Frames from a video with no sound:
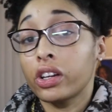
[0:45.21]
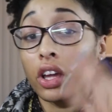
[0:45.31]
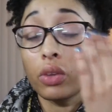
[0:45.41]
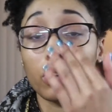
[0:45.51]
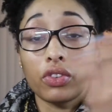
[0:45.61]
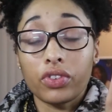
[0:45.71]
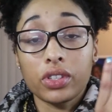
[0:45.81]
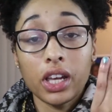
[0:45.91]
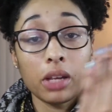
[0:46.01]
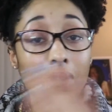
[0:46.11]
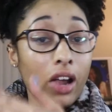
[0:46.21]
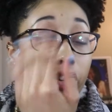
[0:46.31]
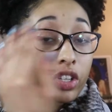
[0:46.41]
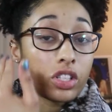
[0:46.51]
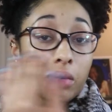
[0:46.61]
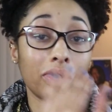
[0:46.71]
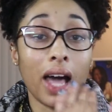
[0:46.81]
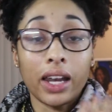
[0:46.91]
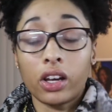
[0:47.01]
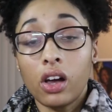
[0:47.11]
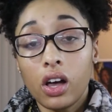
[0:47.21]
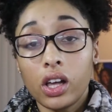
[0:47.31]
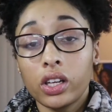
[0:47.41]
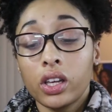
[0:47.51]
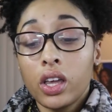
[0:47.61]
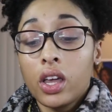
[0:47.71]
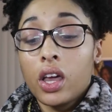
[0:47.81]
another one for setting powder just to blot it on,